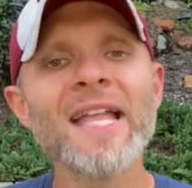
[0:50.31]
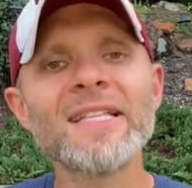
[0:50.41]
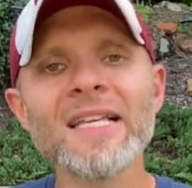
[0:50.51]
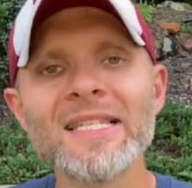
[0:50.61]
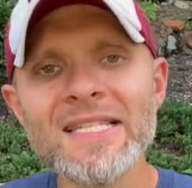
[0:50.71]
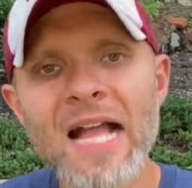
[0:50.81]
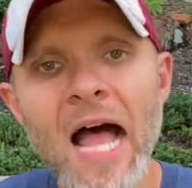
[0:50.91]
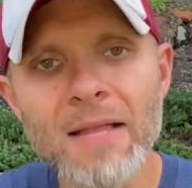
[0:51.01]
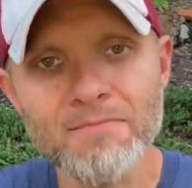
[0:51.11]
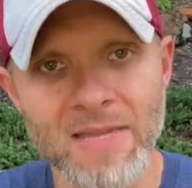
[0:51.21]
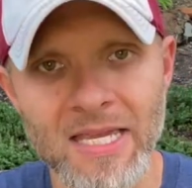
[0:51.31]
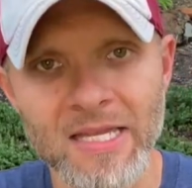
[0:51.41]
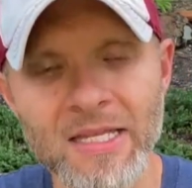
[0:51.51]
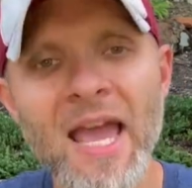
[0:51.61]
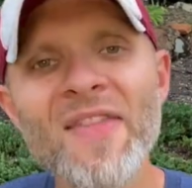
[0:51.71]
does not
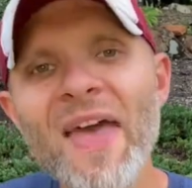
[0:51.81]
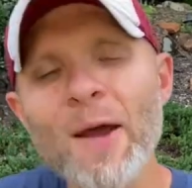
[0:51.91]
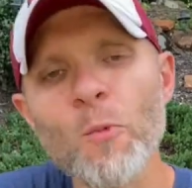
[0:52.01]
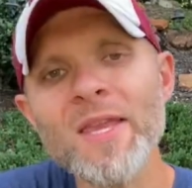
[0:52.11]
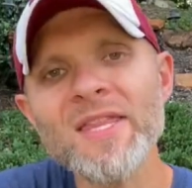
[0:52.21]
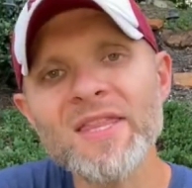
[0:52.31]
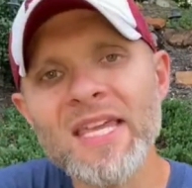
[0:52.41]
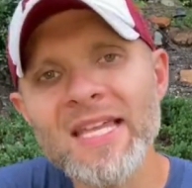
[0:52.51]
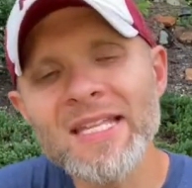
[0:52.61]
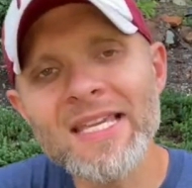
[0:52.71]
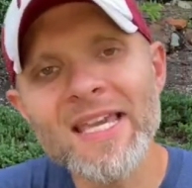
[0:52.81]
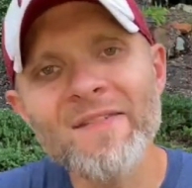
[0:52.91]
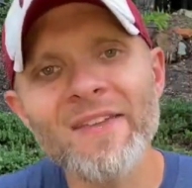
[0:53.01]
mean that we then give